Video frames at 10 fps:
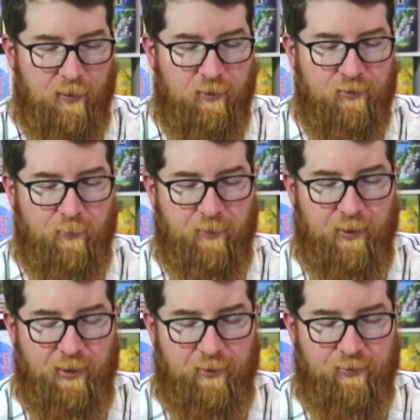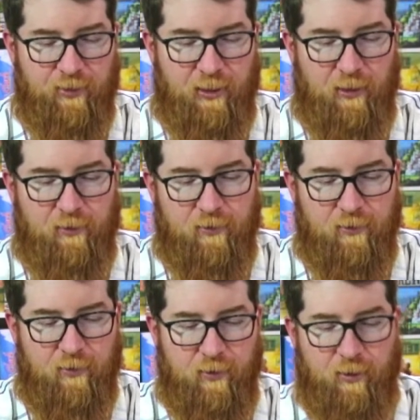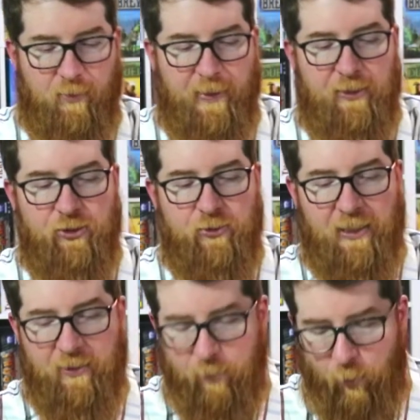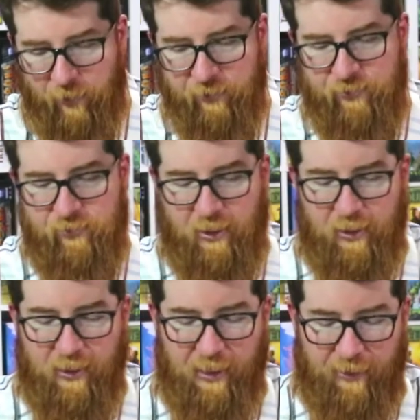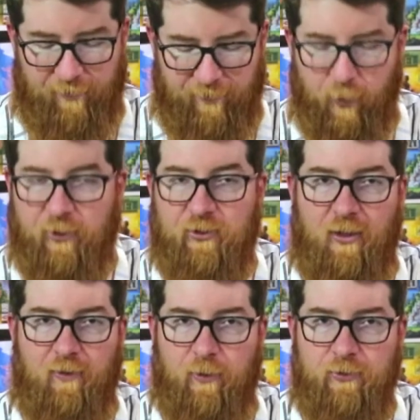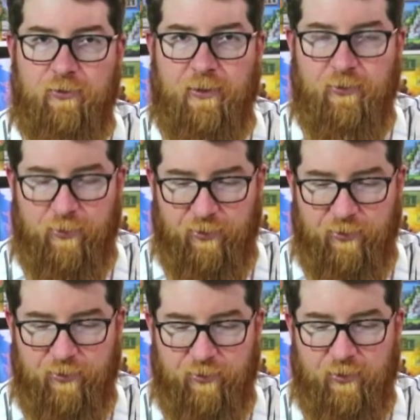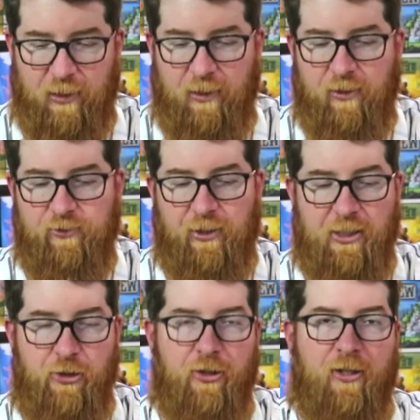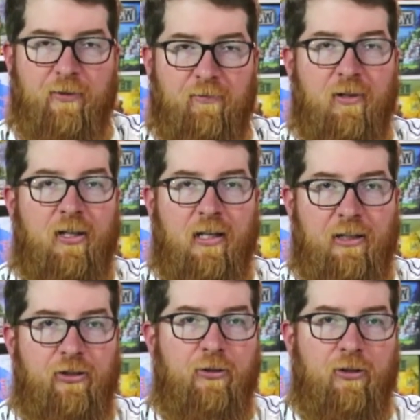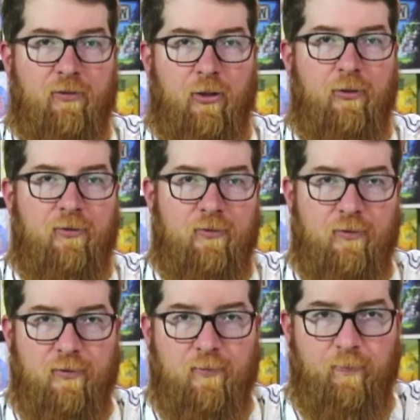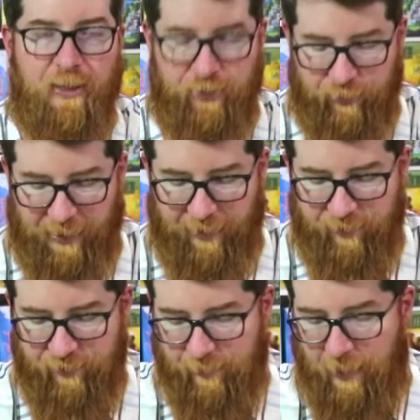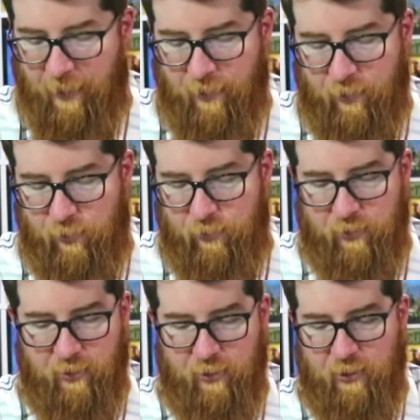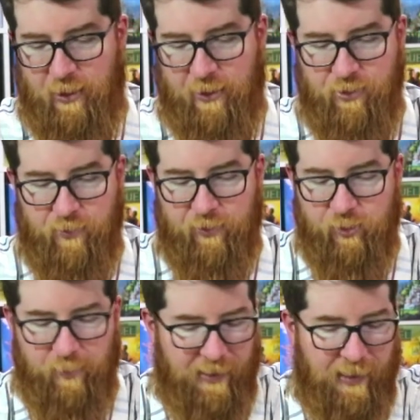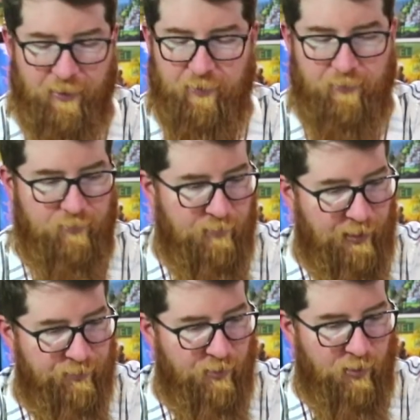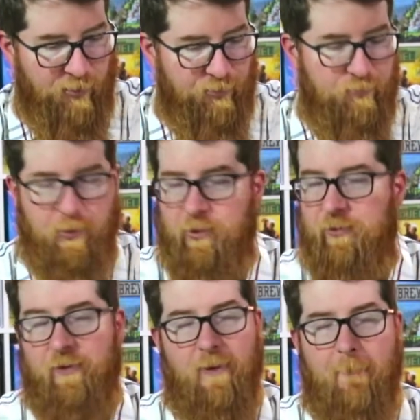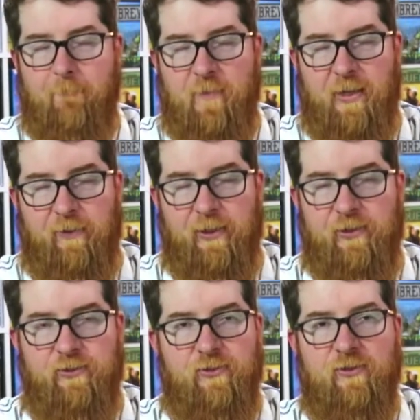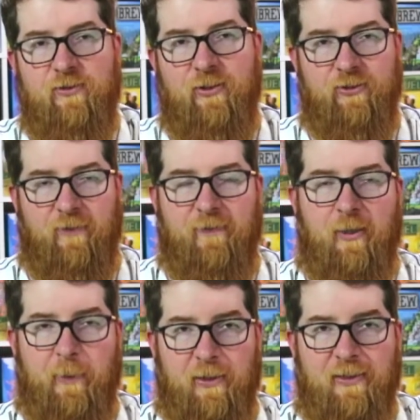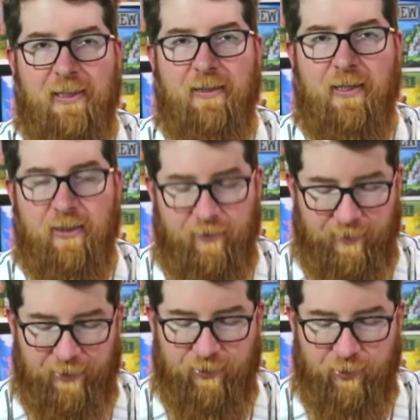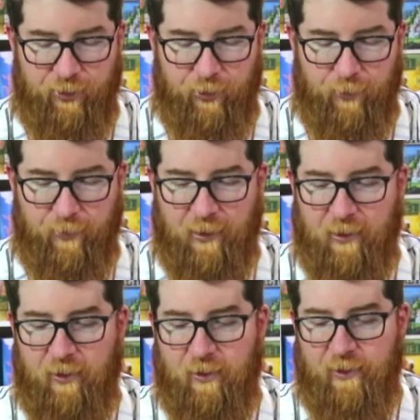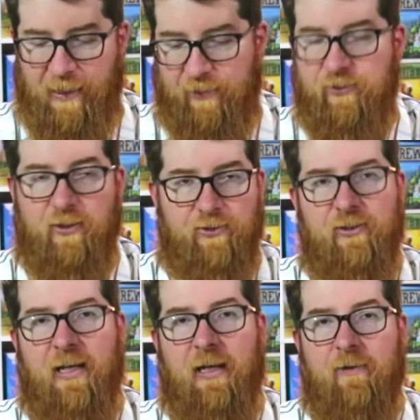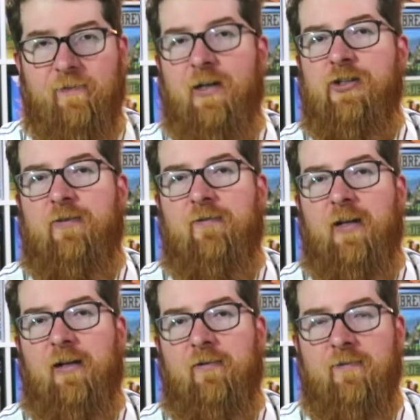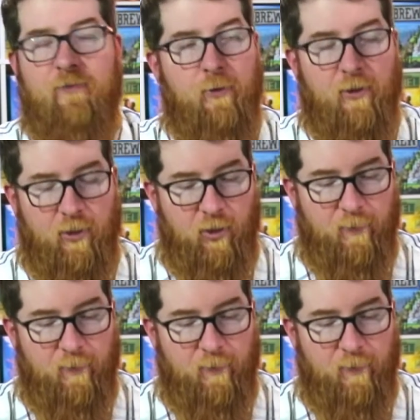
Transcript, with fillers: some of these, uh, you know, better trading ports and then focus on those resources so that you can kind of do your own big trades? Or uh, do you want to spread out, race for the longest road? You know, there's, there's enough variability in here and things to do that it's going to stay fresh and fun for a long